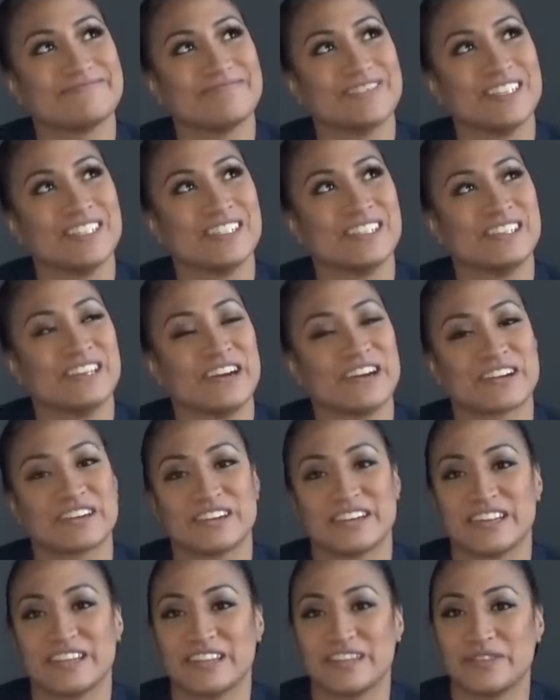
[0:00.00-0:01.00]

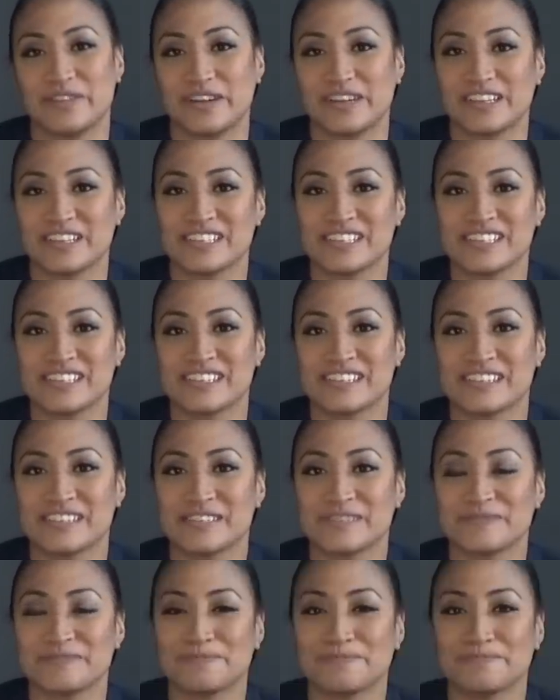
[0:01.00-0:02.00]

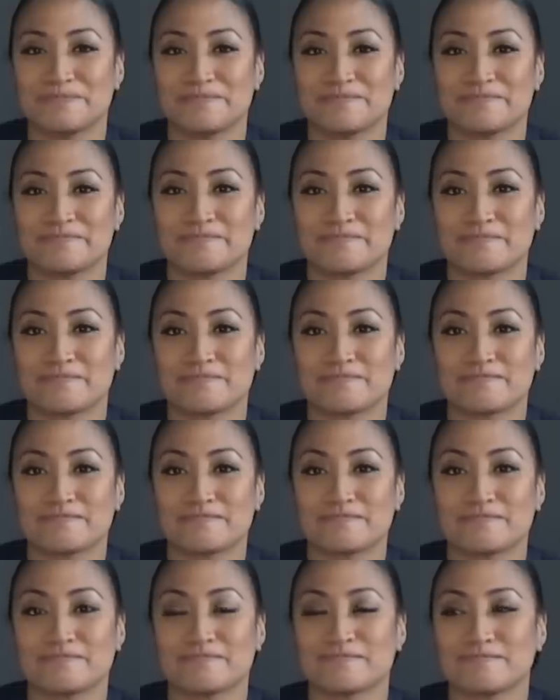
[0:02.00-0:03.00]

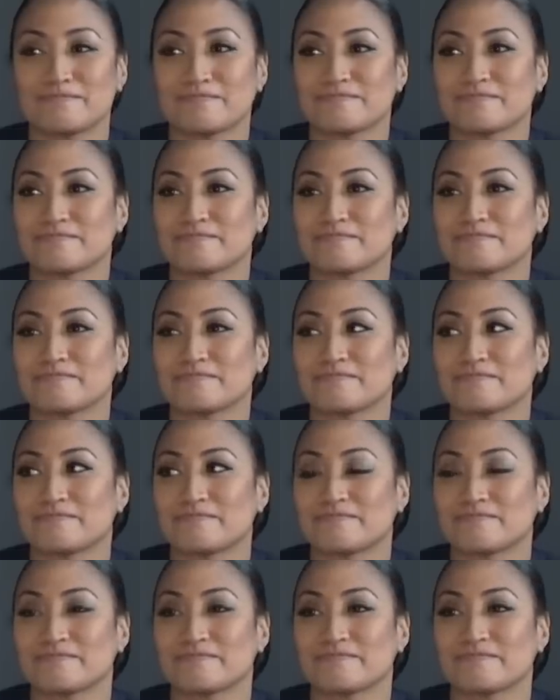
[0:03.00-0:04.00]

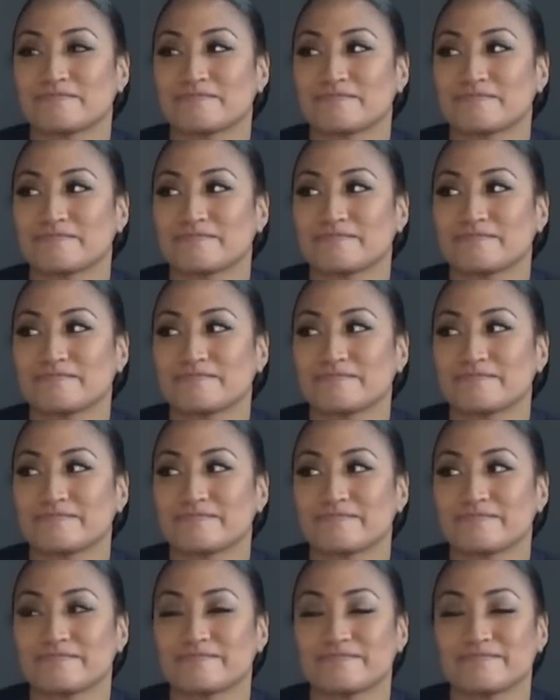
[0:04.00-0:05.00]

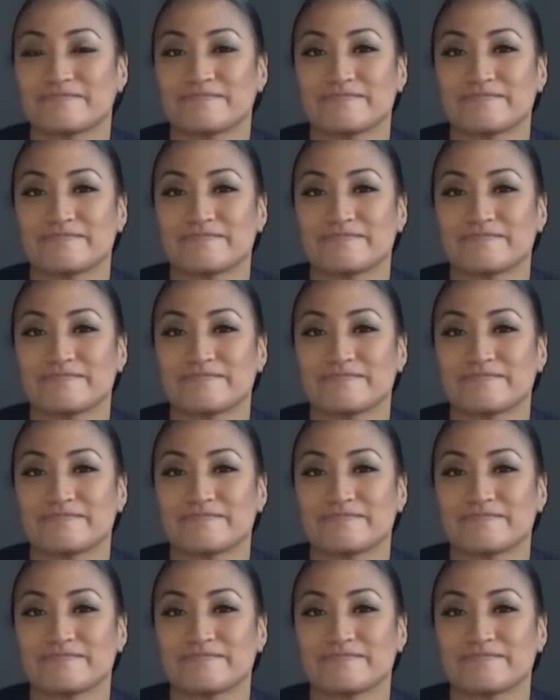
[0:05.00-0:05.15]
[no speech]